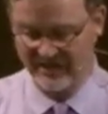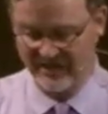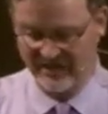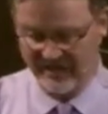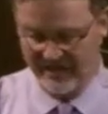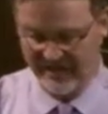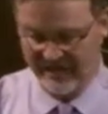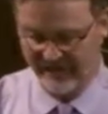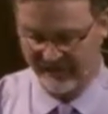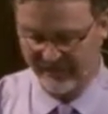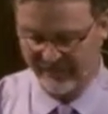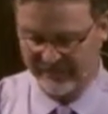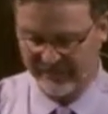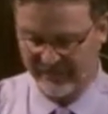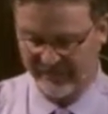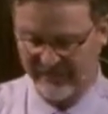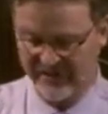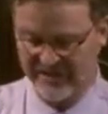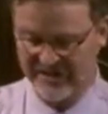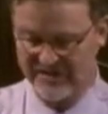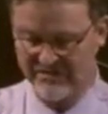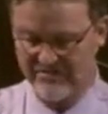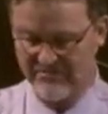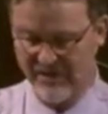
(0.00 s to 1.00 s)
lift of
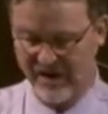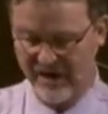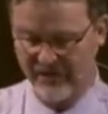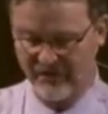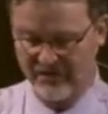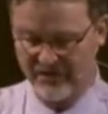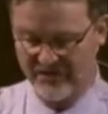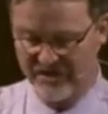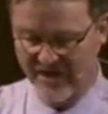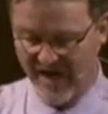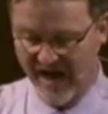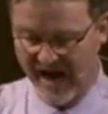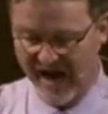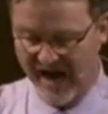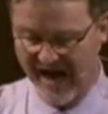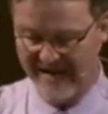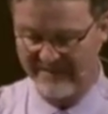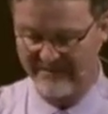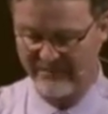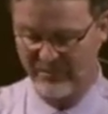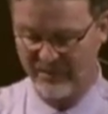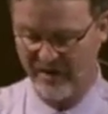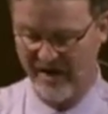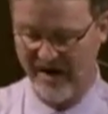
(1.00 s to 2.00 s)
his mother's
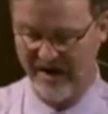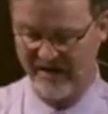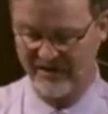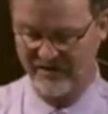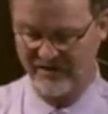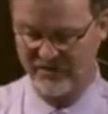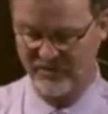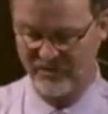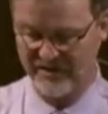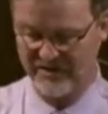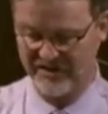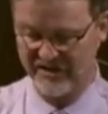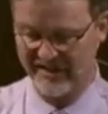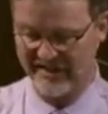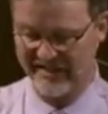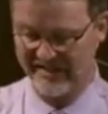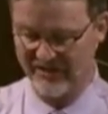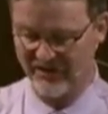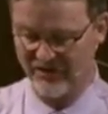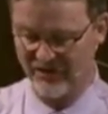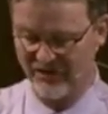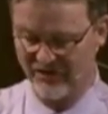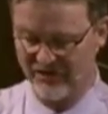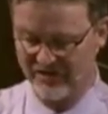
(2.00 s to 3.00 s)
eyebrows, which he
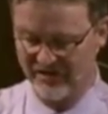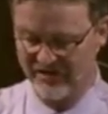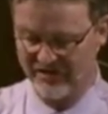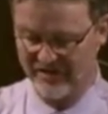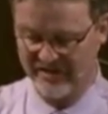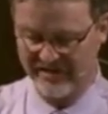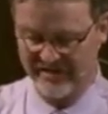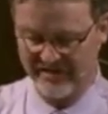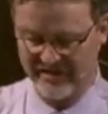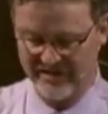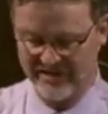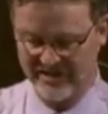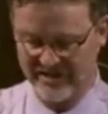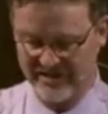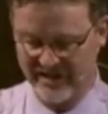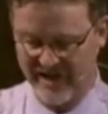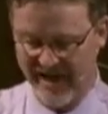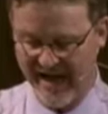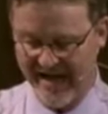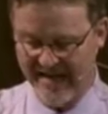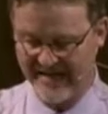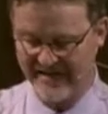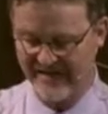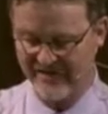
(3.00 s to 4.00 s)
learned to
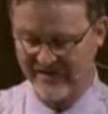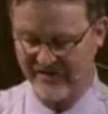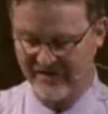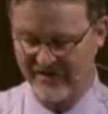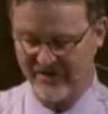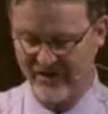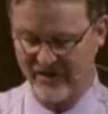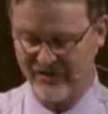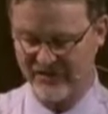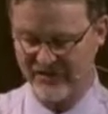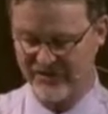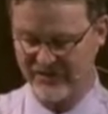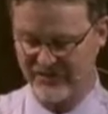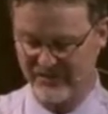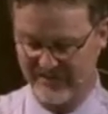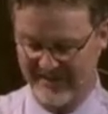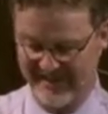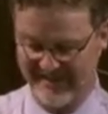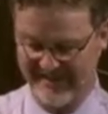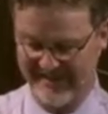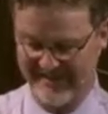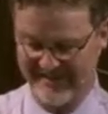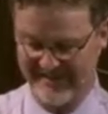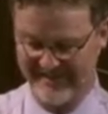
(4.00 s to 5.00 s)
dislike in the
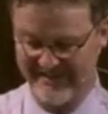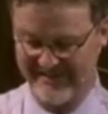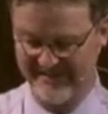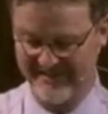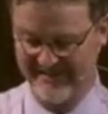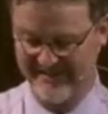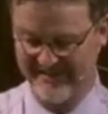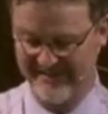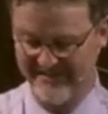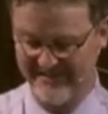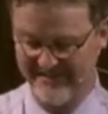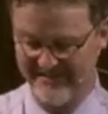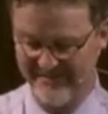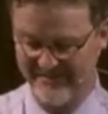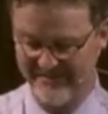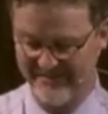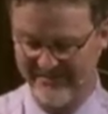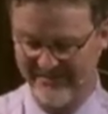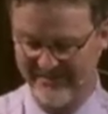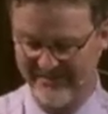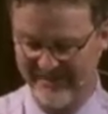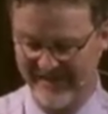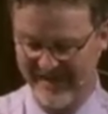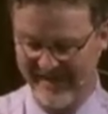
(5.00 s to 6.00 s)
nursery.
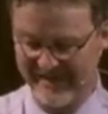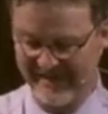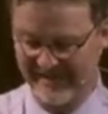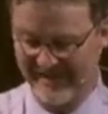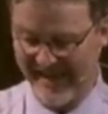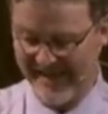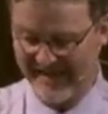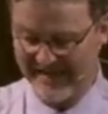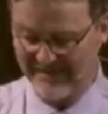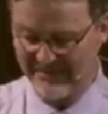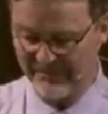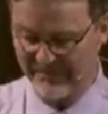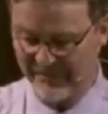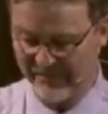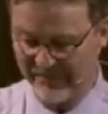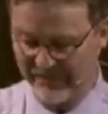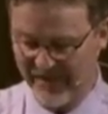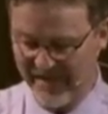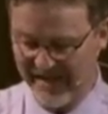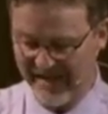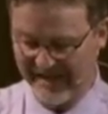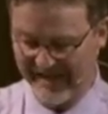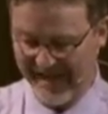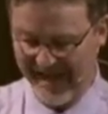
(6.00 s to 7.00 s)
And let him
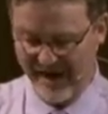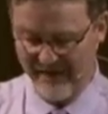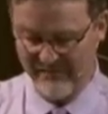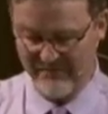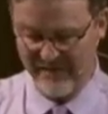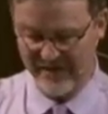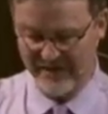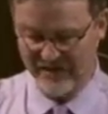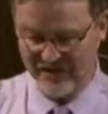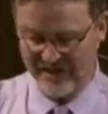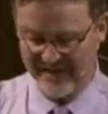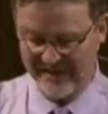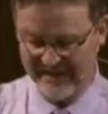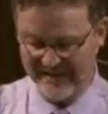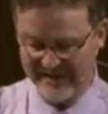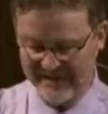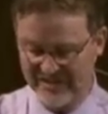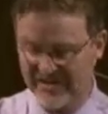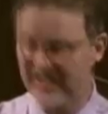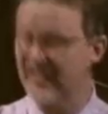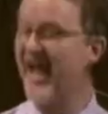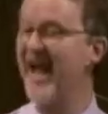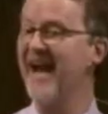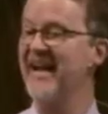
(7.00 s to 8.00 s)
think how much he
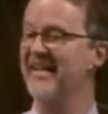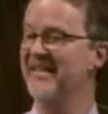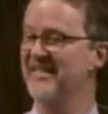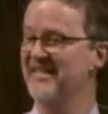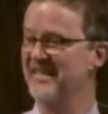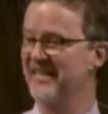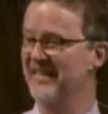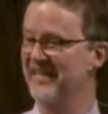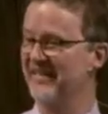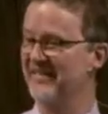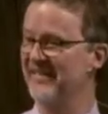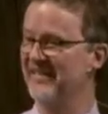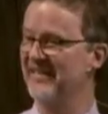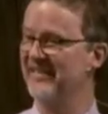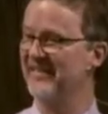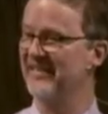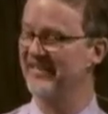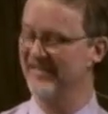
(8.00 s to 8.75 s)
dislikes it.